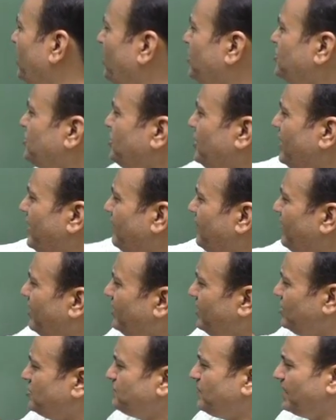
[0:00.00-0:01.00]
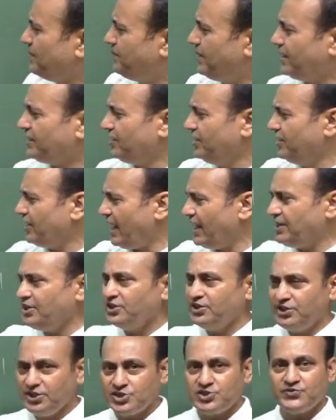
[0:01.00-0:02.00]
is 11 is perfectly right
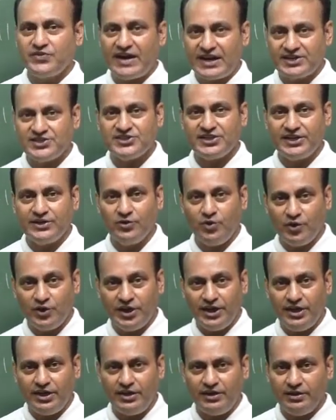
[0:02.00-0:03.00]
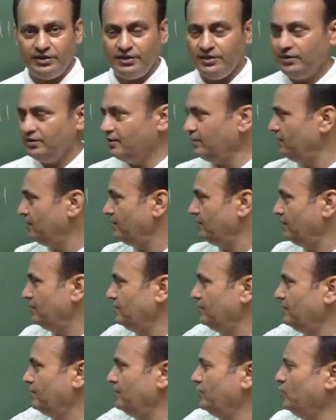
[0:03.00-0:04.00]
in this fraction. Okay?
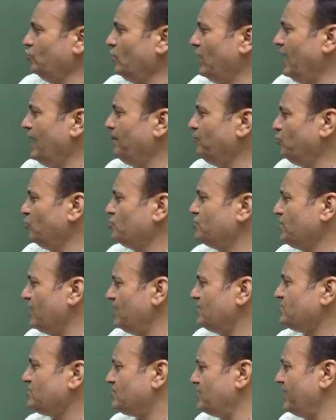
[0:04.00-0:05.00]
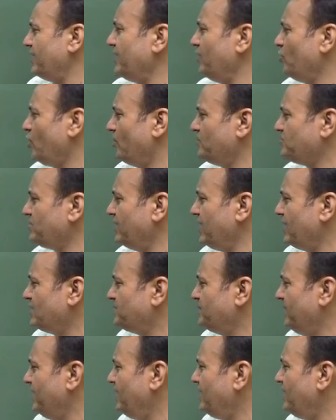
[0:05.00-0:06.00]
You have to judge second option as
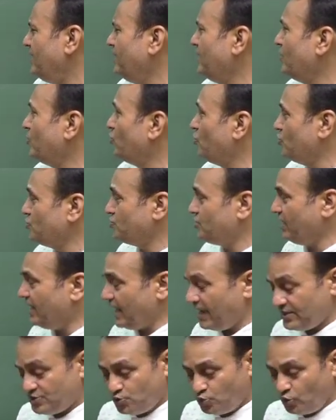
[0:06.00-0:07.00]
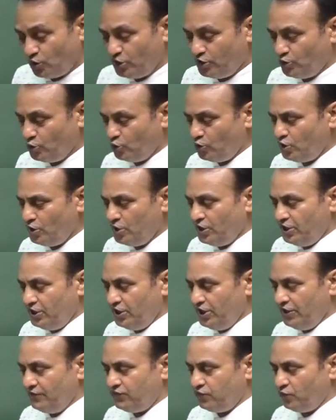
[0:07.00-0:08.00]
well. Question has told you
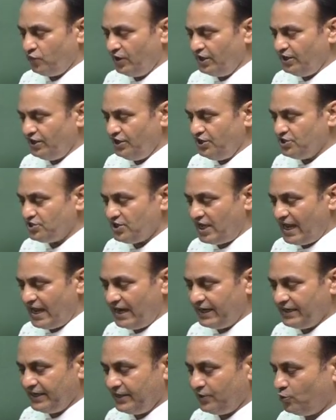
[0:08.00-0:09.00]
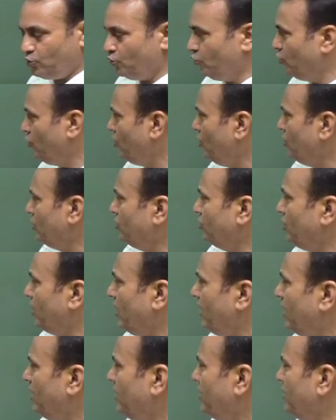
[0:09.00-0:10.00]
if 1 is added to
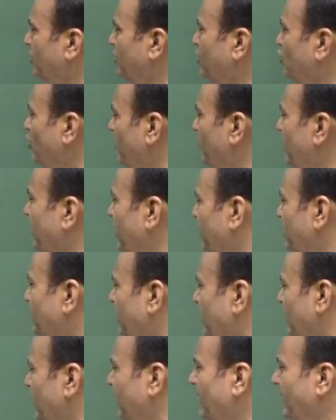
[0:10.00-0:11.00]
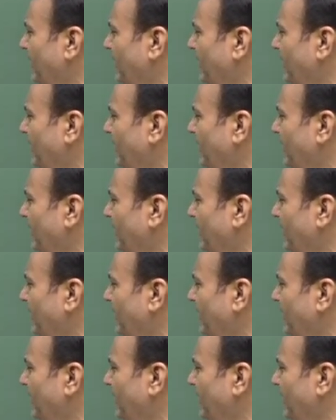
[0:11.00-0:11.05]
the numerator